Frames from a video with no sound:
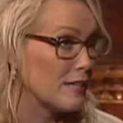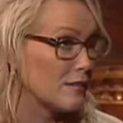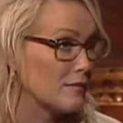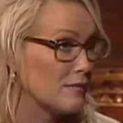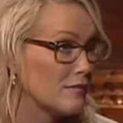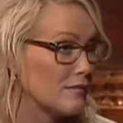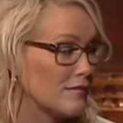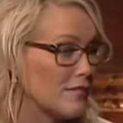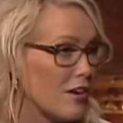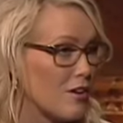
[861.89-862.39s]
Mm -hmm.
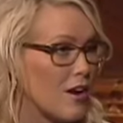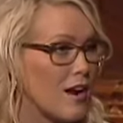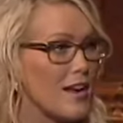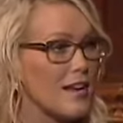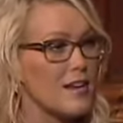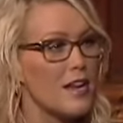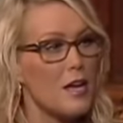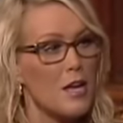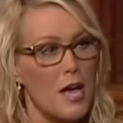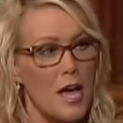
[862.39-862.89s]
All
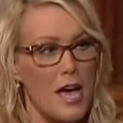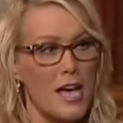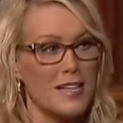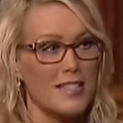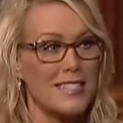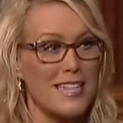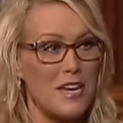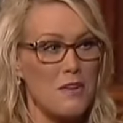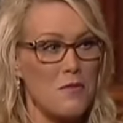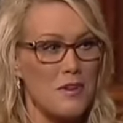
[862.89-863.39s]
right. Uh,
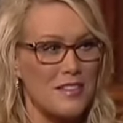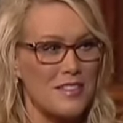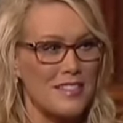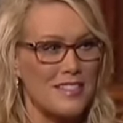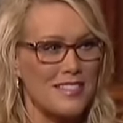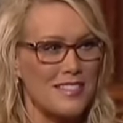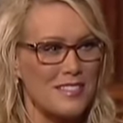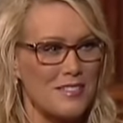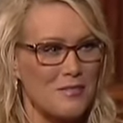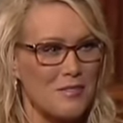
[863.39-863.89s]
stay with
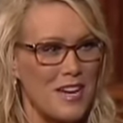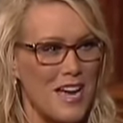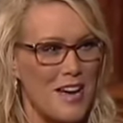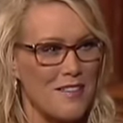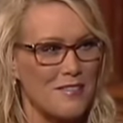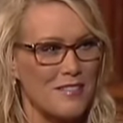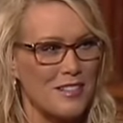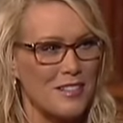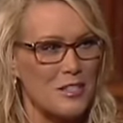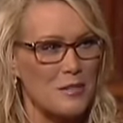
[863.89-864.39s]
us. We have
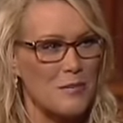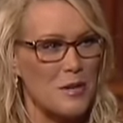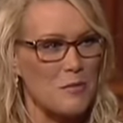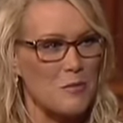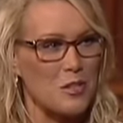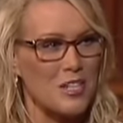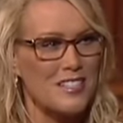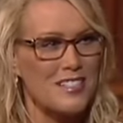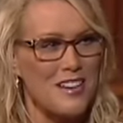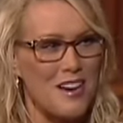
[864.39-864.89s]
a little bit
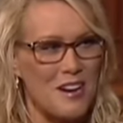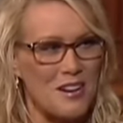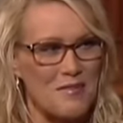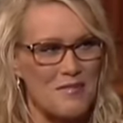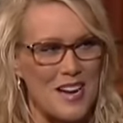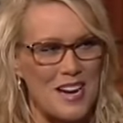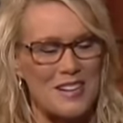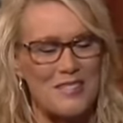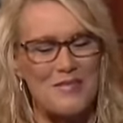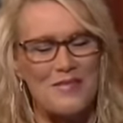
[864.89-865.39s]
more to talk
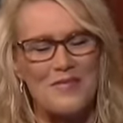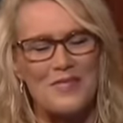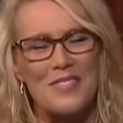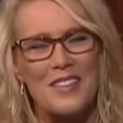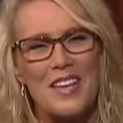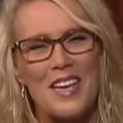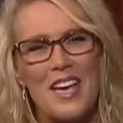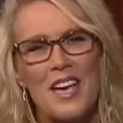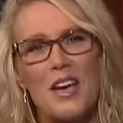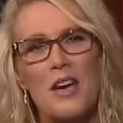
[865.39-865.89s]
about.
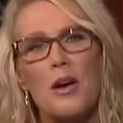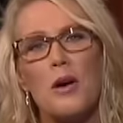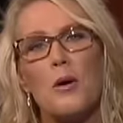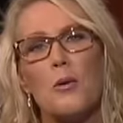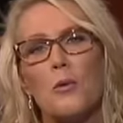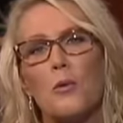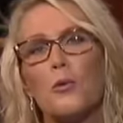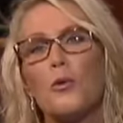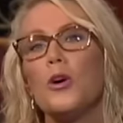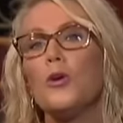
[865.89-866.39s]

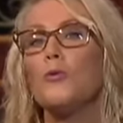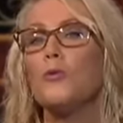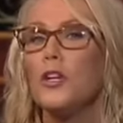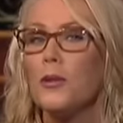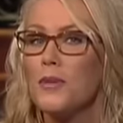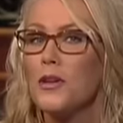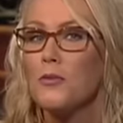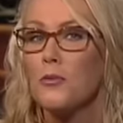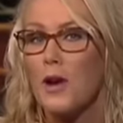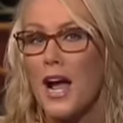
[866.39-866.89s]
We'll, we'll
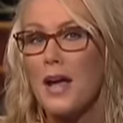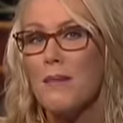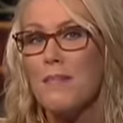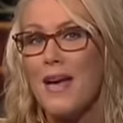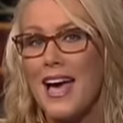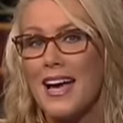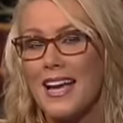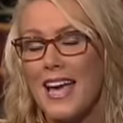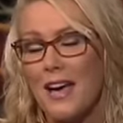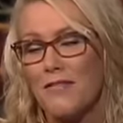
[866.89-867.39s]
be right
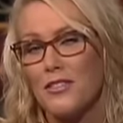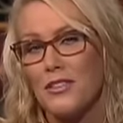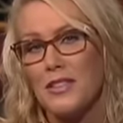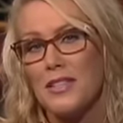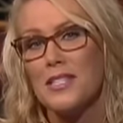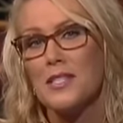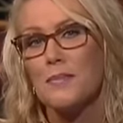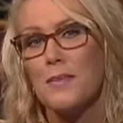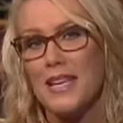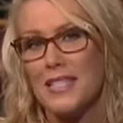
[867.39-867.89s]
back after
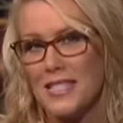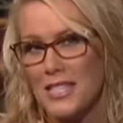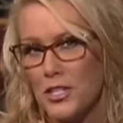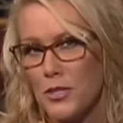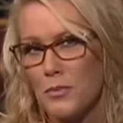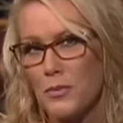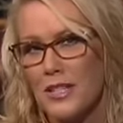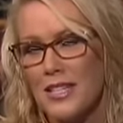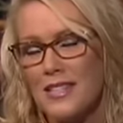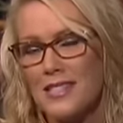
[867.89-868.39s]
this message.
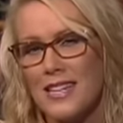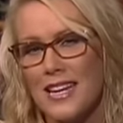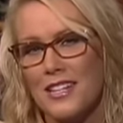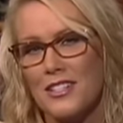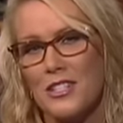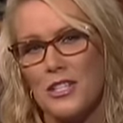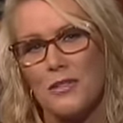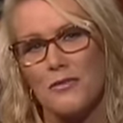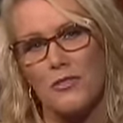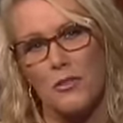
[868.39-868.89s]
Please stay
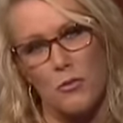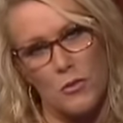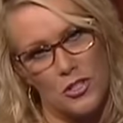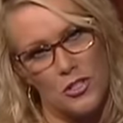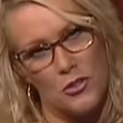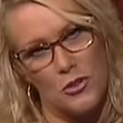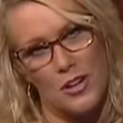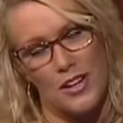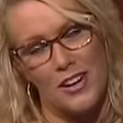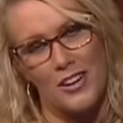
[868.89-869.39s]
tuned for more
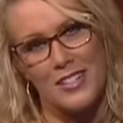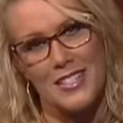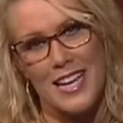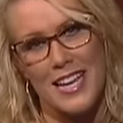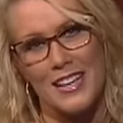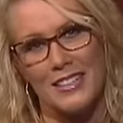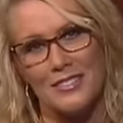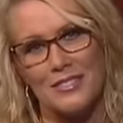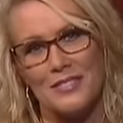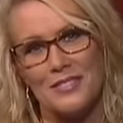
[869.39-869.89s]
Joy In Our
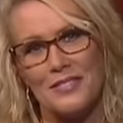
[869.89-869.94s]
Town.